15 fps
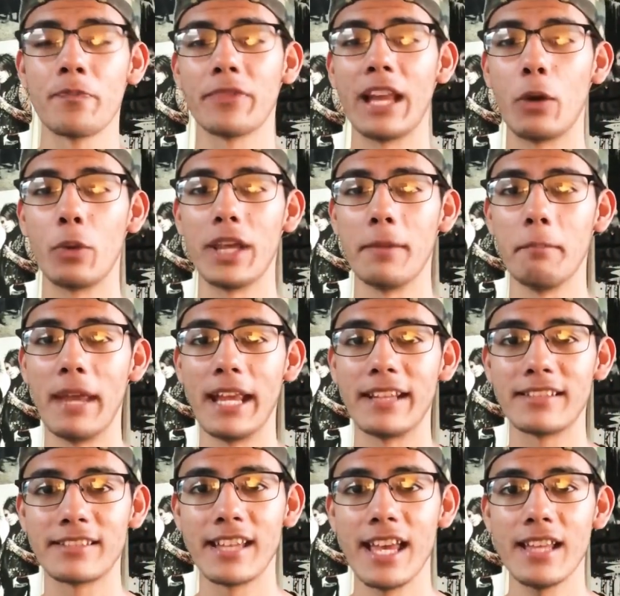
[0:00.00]
That way it makes
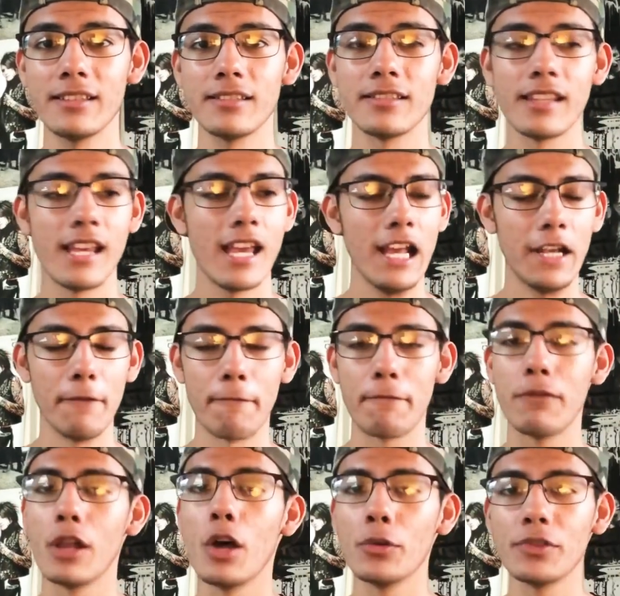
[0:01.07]
sense and it
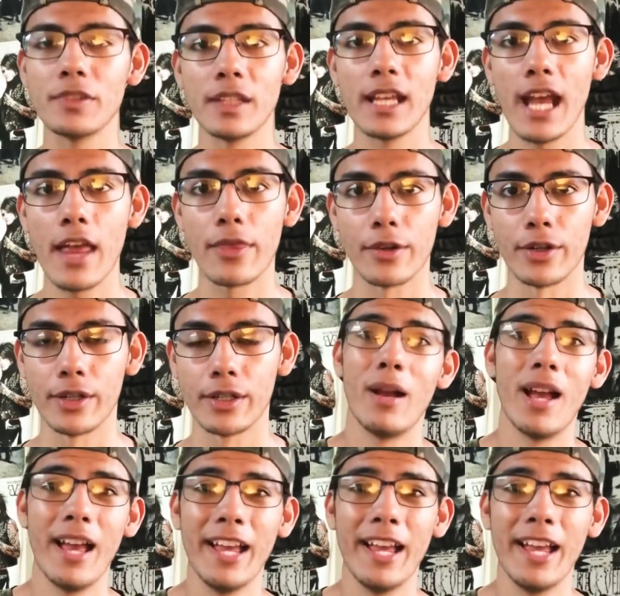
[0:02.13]
flows together.